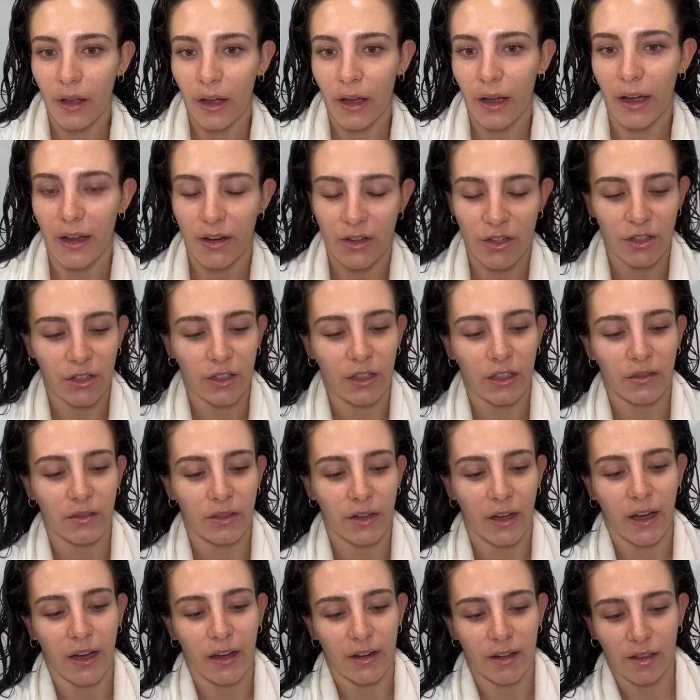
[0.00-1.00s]
Actually, even
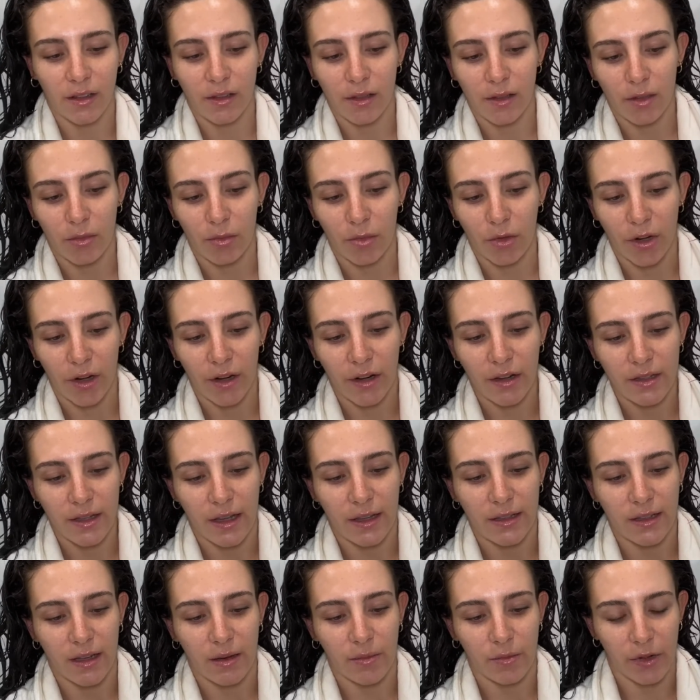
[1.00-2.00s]
adding a little more, because
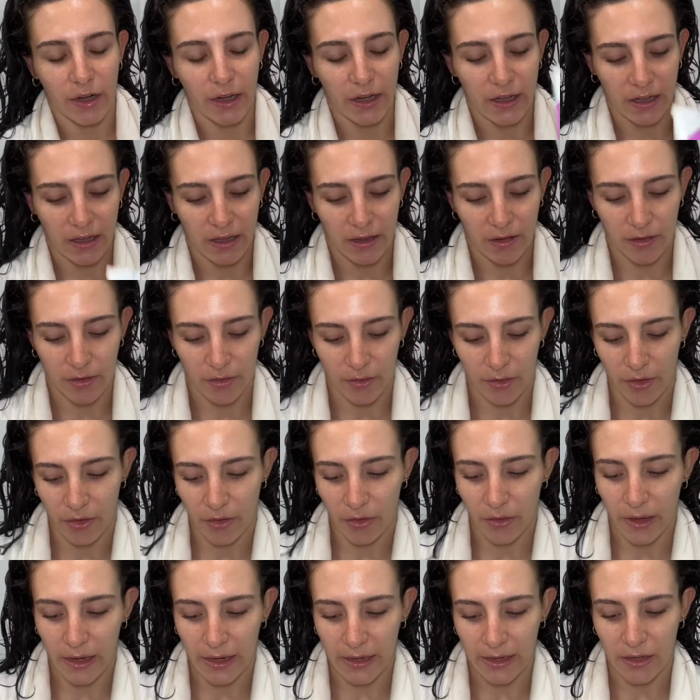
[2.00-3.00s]
as I'm raking it
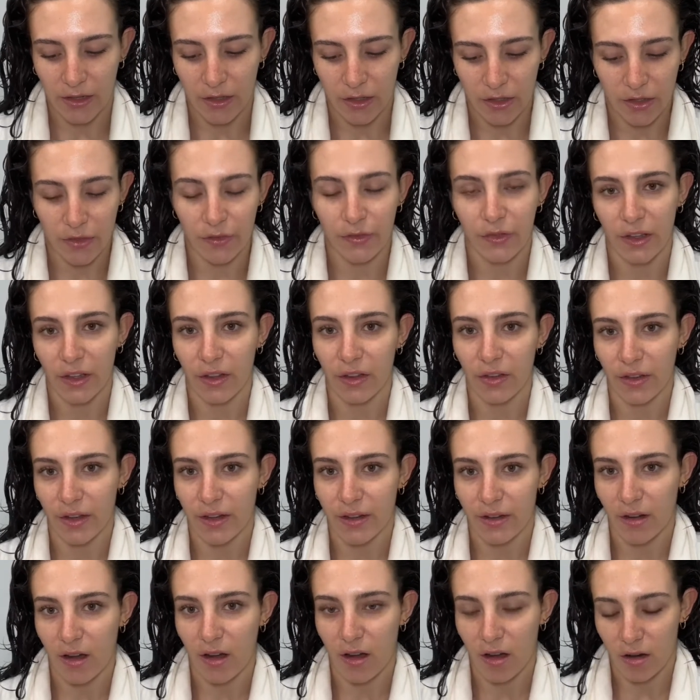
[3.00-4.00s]
through, I can just feel
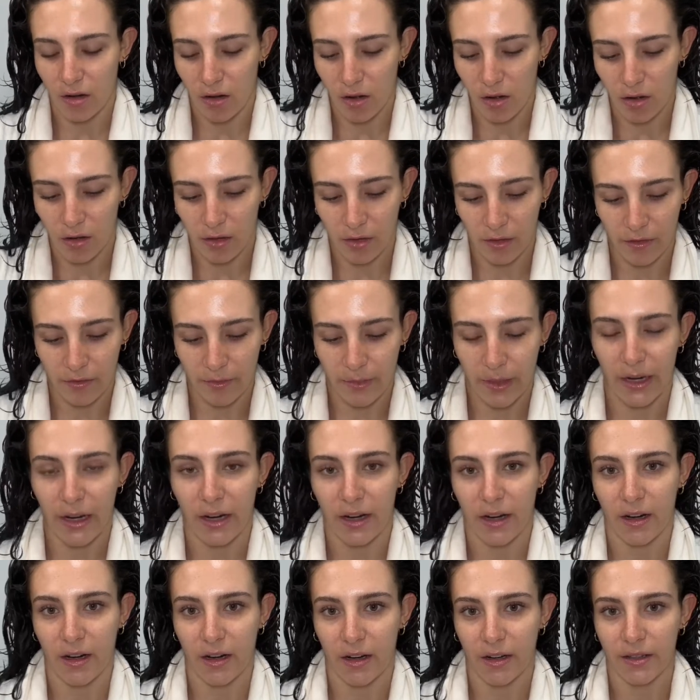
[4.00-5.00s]
that not all of my
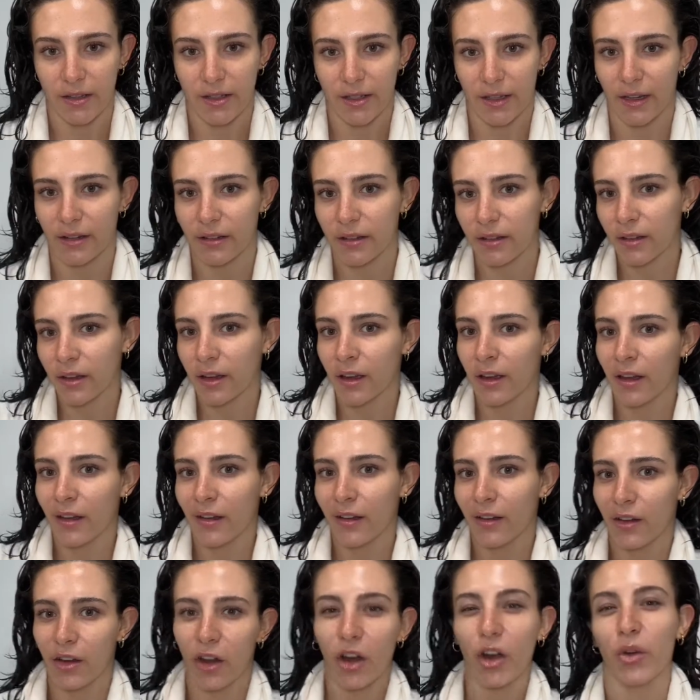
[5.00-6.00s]
hair is like
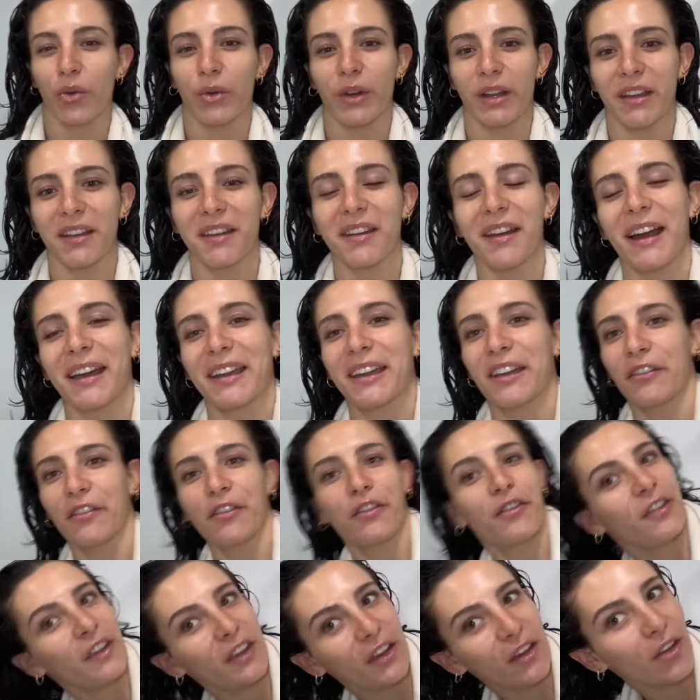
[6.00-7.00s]
coated. I can
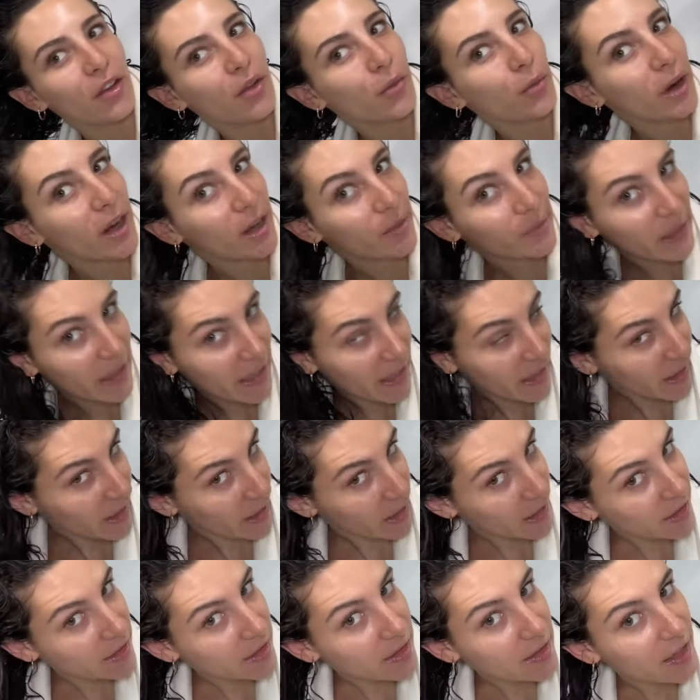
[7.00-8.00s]
feel where my
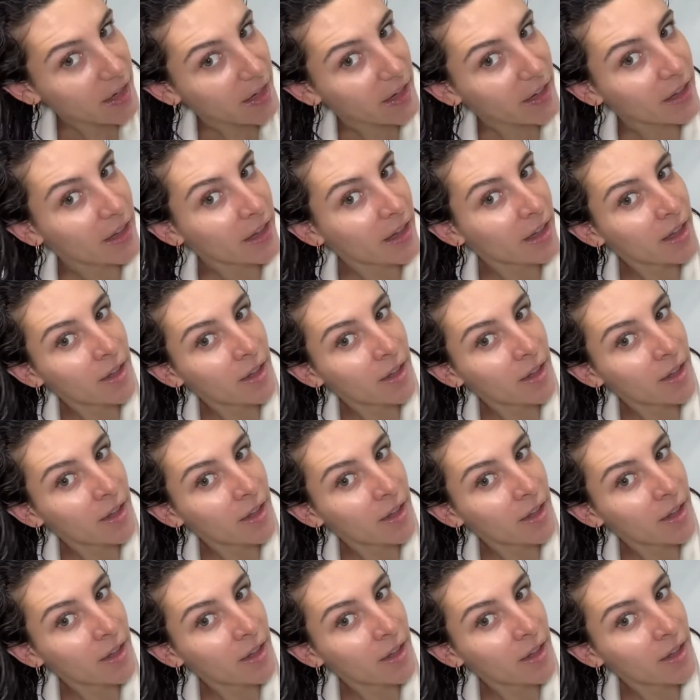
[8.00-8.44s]
hair is like